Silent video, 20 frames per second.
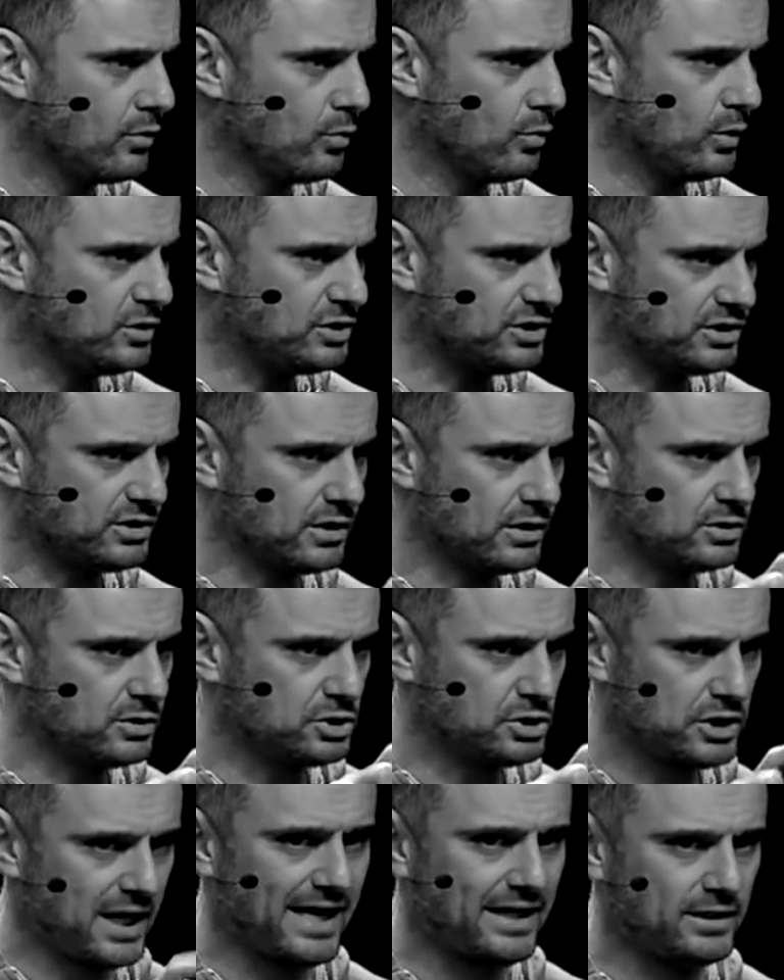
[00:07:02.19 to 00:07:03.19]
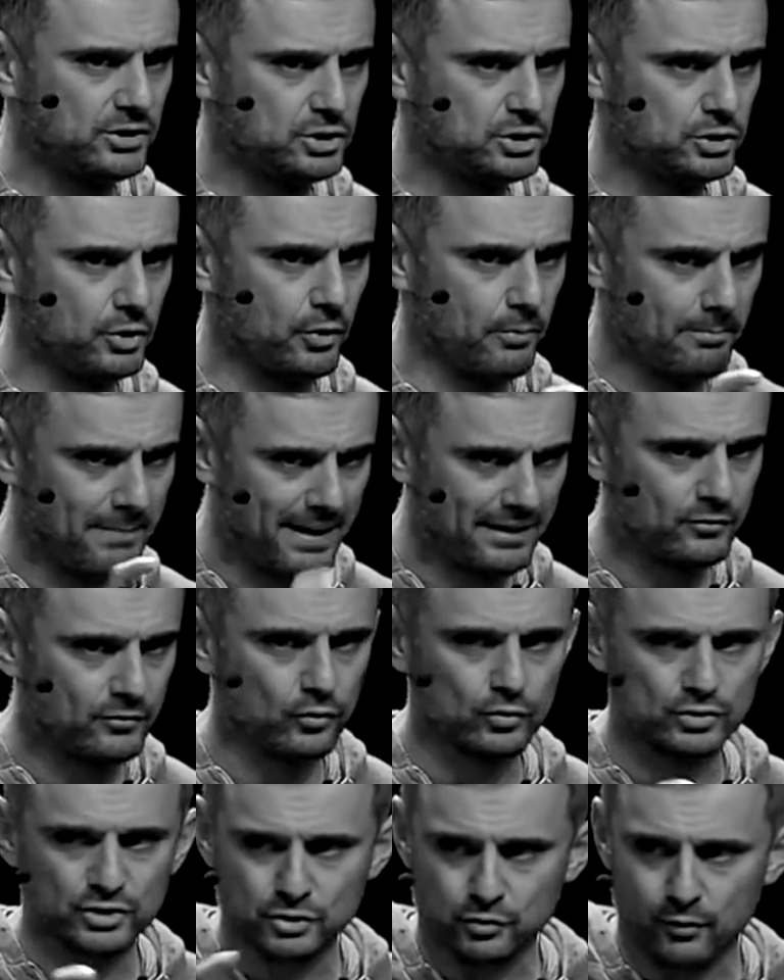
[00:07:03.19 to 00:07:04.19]
which is change your
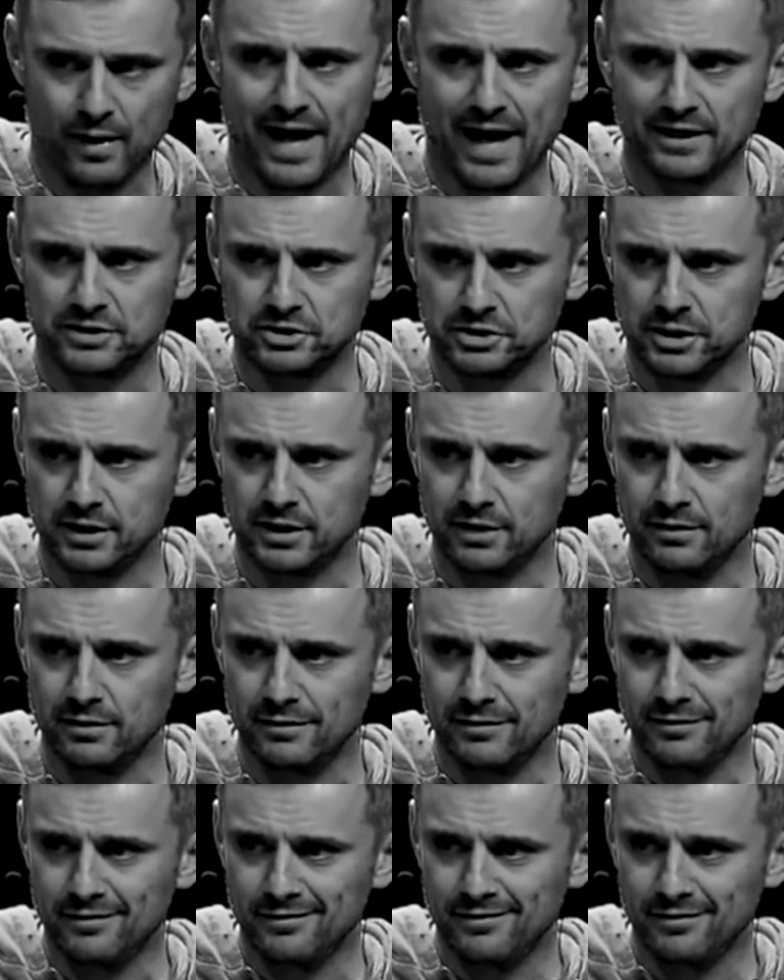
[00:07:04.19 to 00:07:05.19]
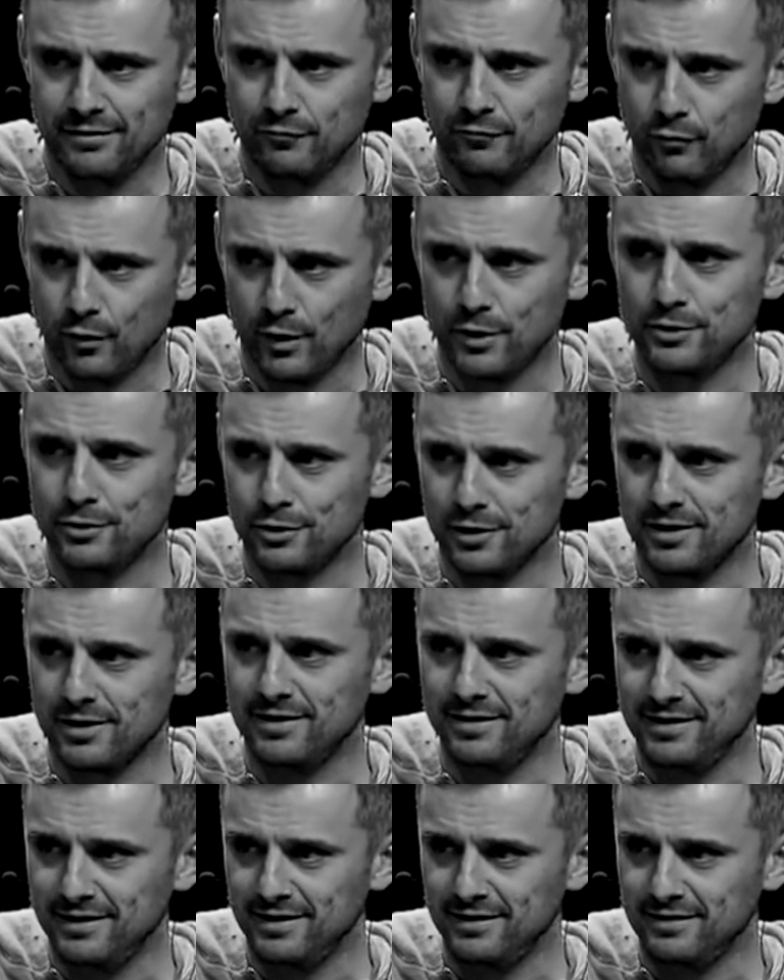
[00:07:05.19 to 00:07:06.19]
mental strategy of what you're gonna
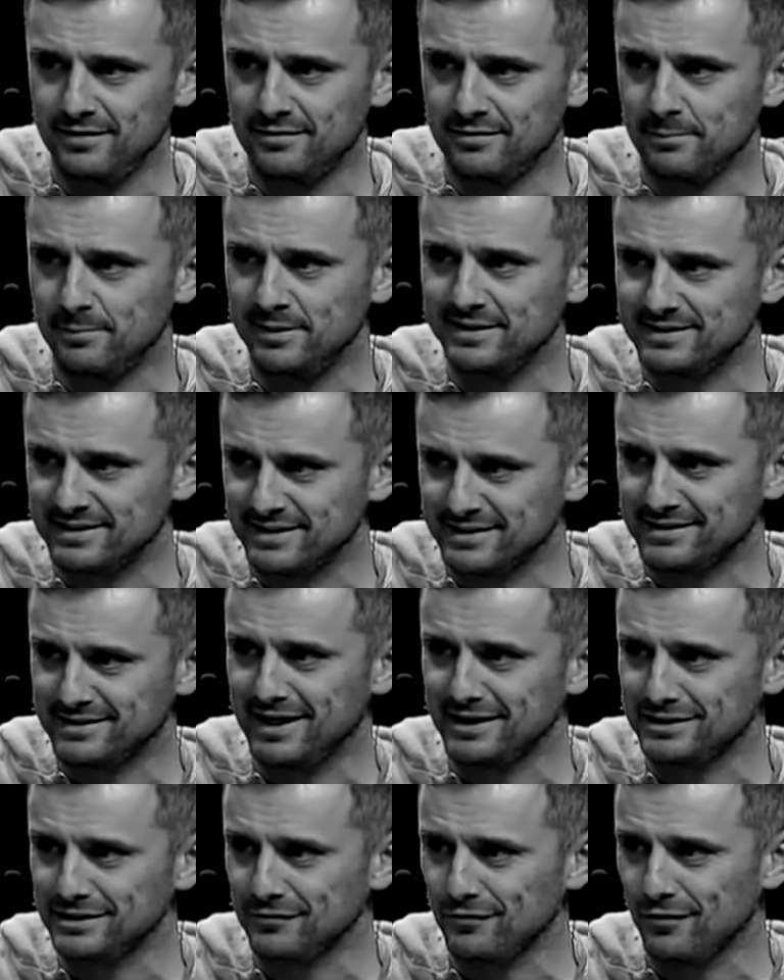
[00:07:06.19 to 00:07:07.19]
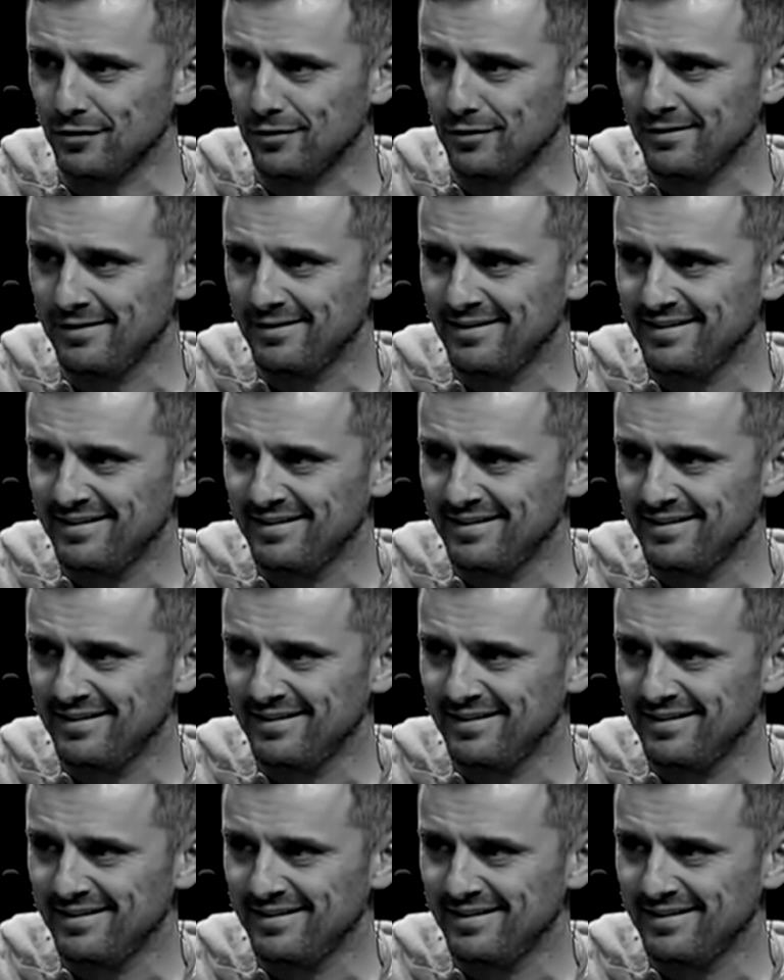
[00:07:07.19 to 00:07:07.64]
need to be successful.